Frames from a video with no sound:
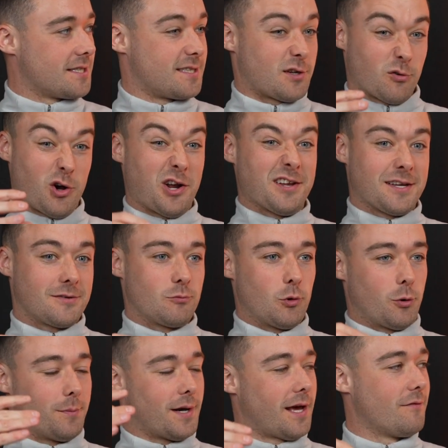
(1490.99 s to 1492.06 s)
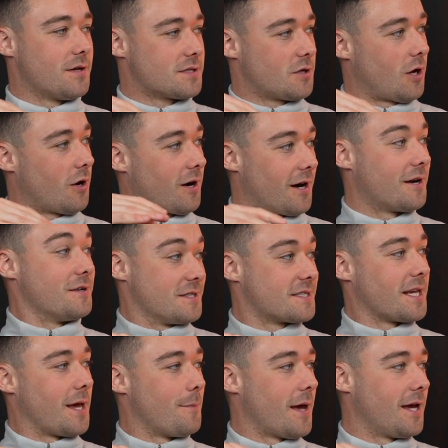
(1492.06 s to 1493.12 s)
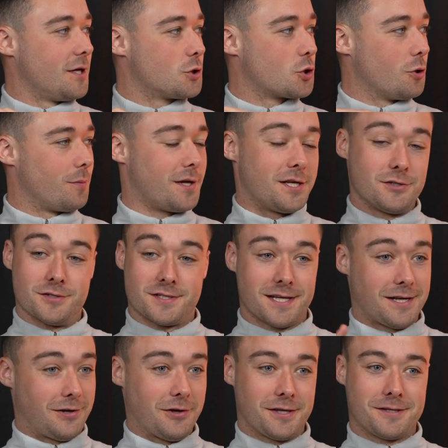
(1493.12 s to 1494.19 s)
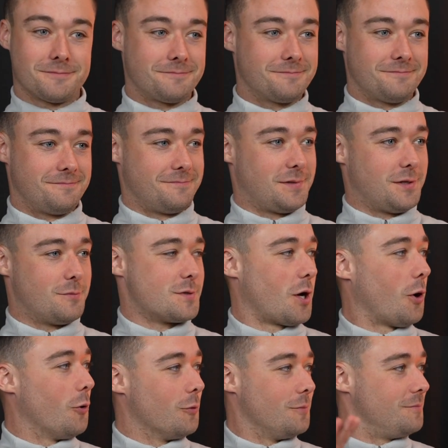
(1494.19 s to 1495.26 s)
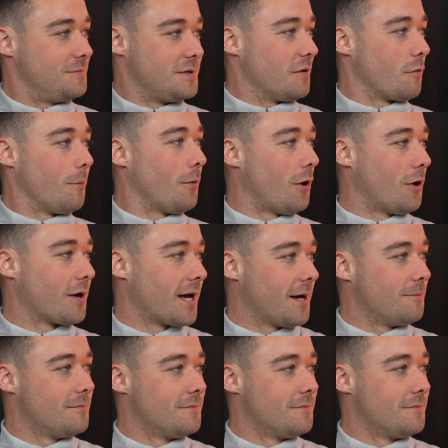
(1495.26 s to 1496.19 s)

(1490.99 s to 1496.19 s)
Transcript: and they were all like Ruben Neves and all are his same age group, and he just said like it was a whole different ball game.